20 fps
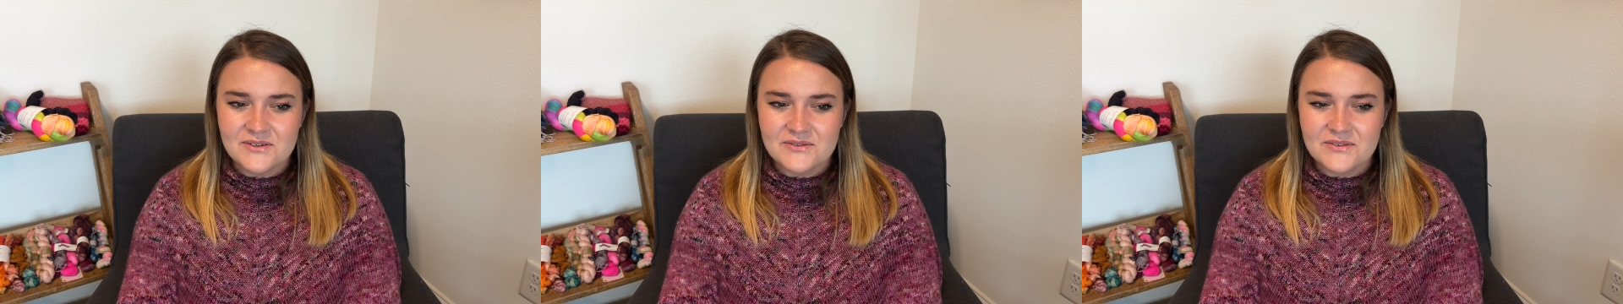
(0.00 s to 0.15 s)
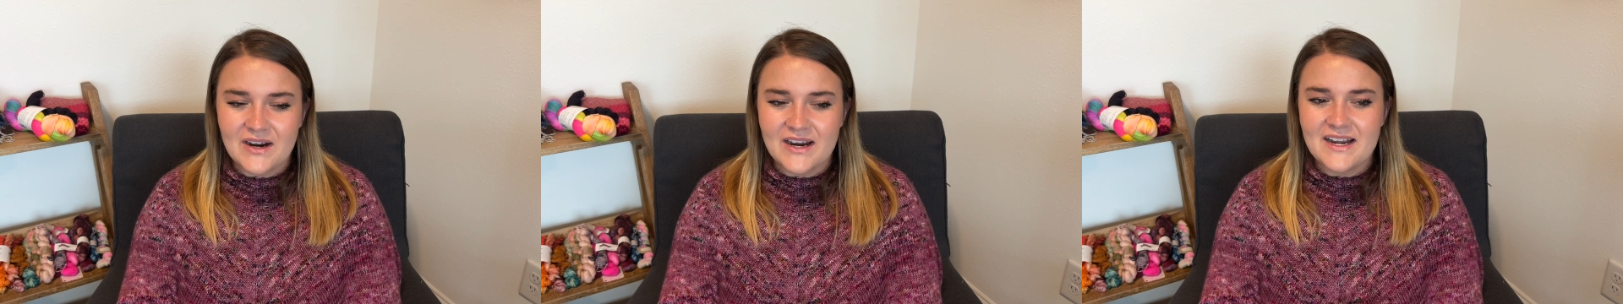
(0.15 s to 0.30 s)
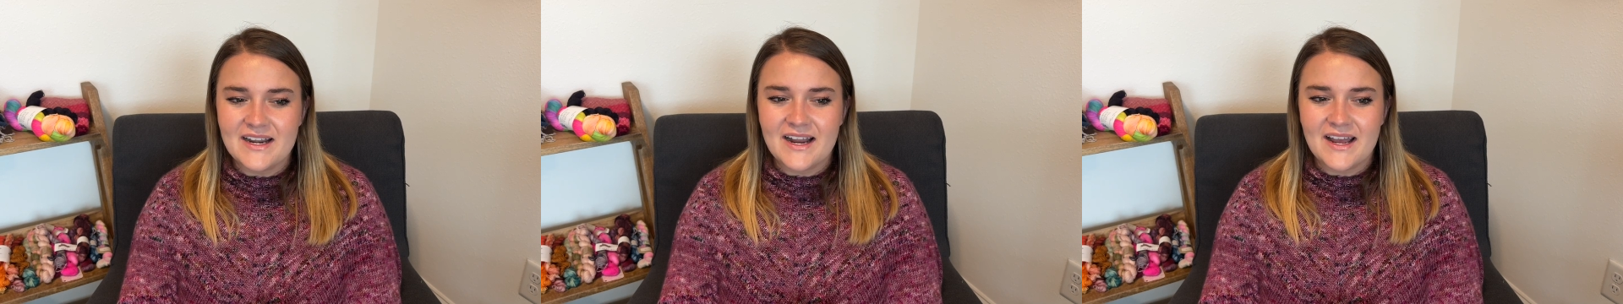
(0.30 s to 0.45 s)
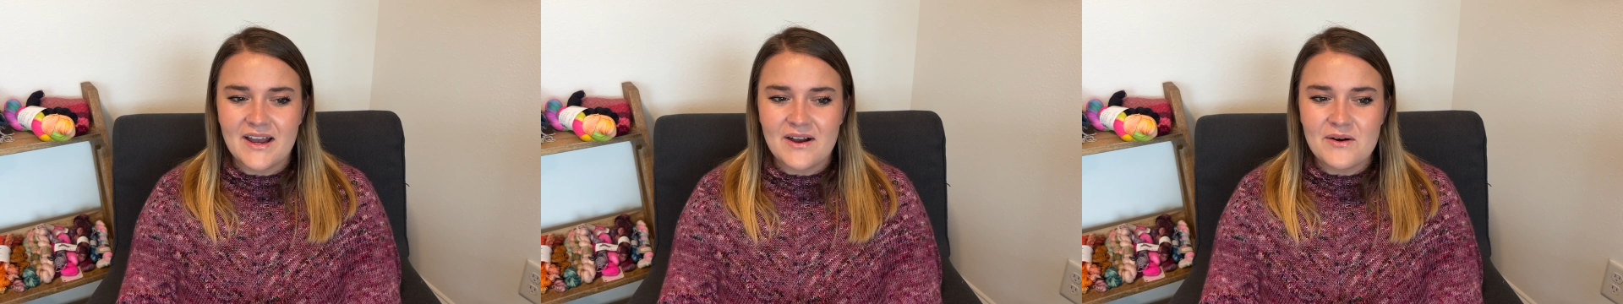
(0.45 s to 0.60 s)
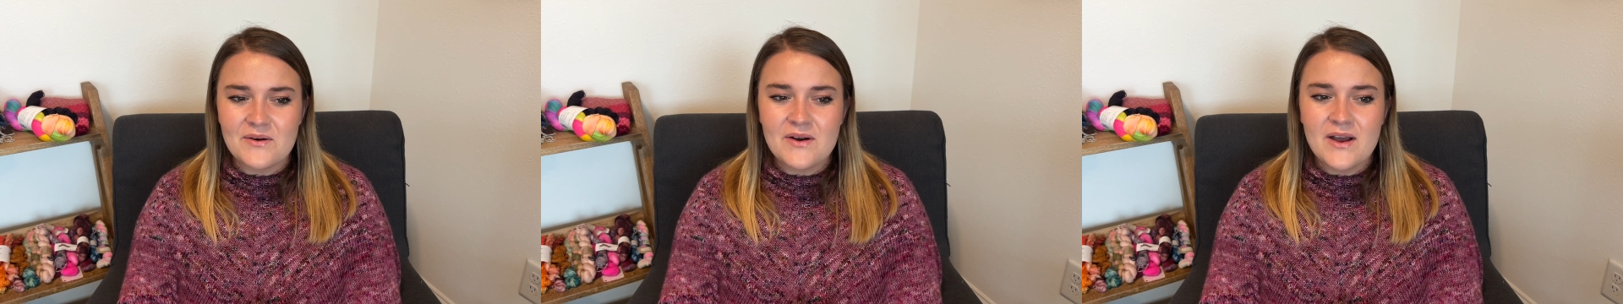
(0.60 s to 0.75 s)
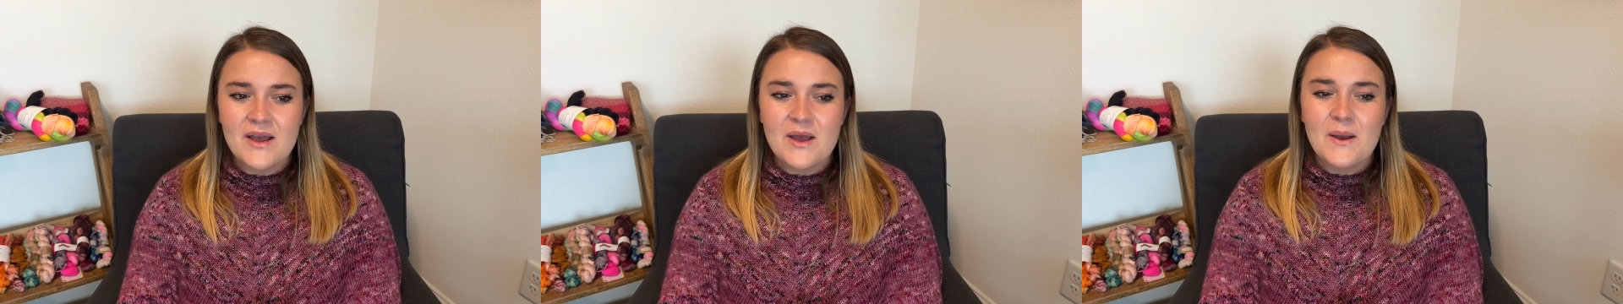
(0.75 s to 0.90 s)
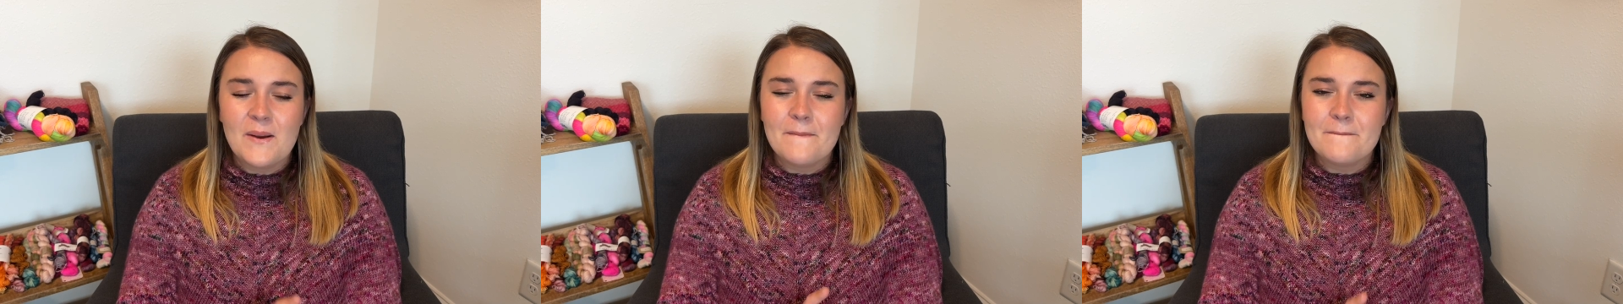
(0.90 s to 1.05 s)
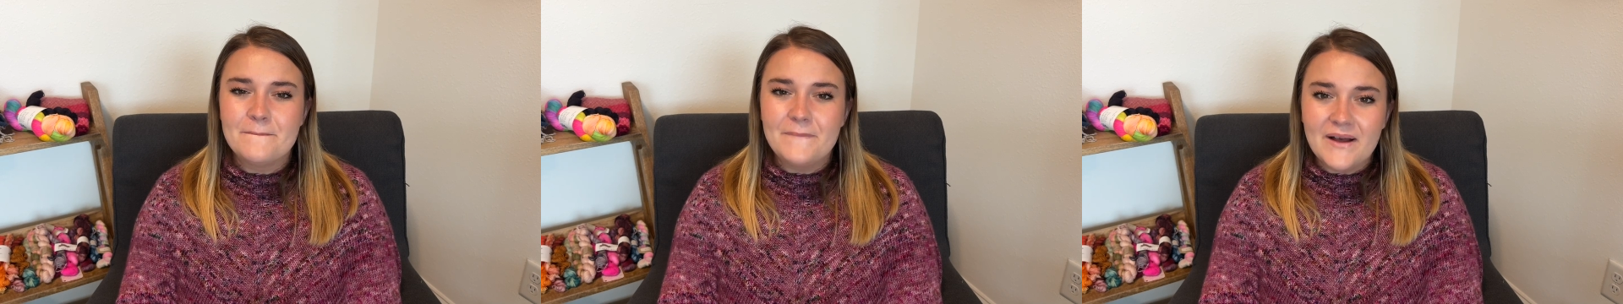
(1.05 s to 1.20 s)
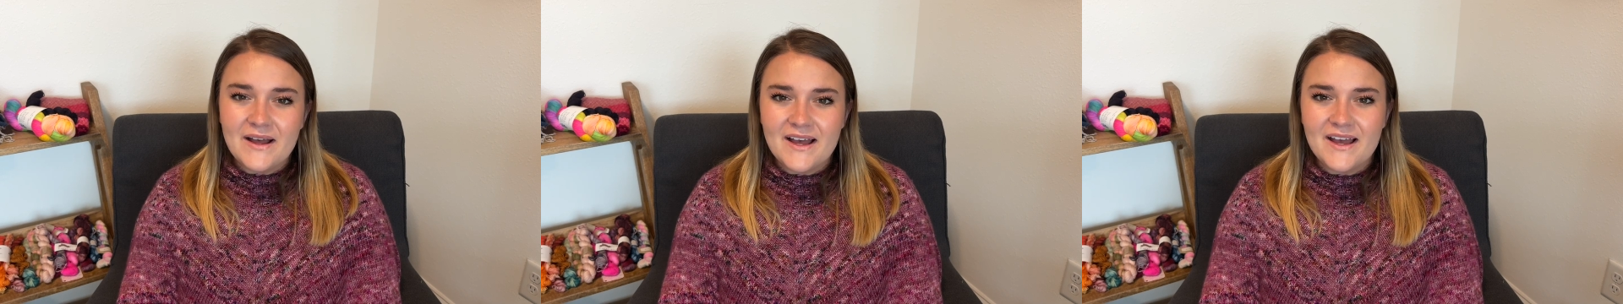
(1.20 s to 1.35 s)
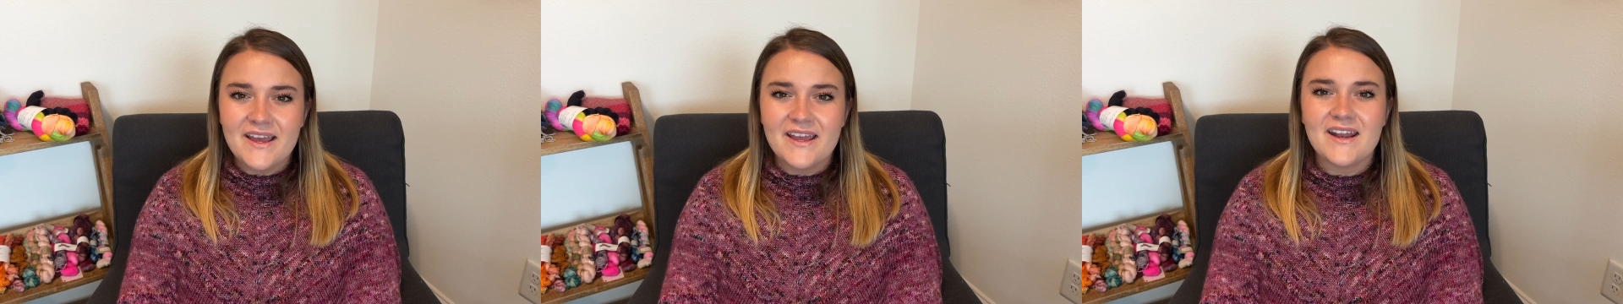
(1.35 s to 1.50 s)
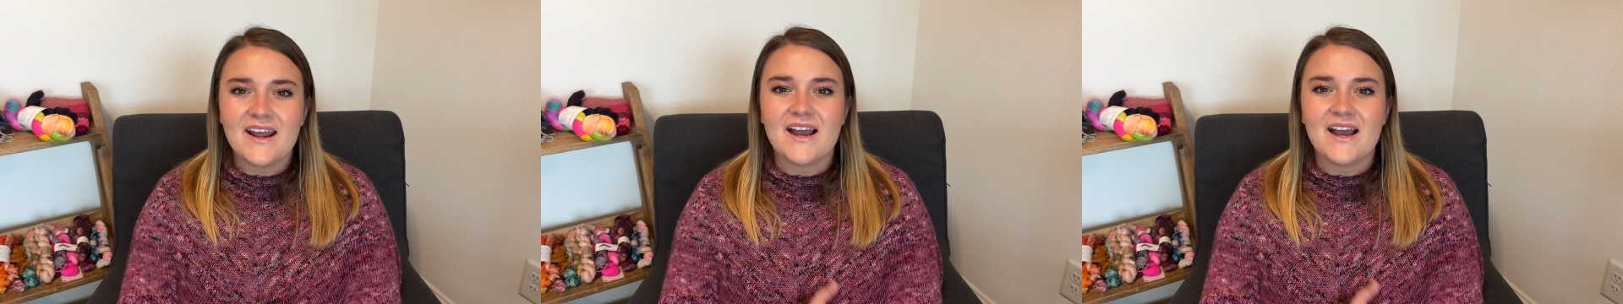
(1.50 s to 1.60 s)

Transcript: right now, but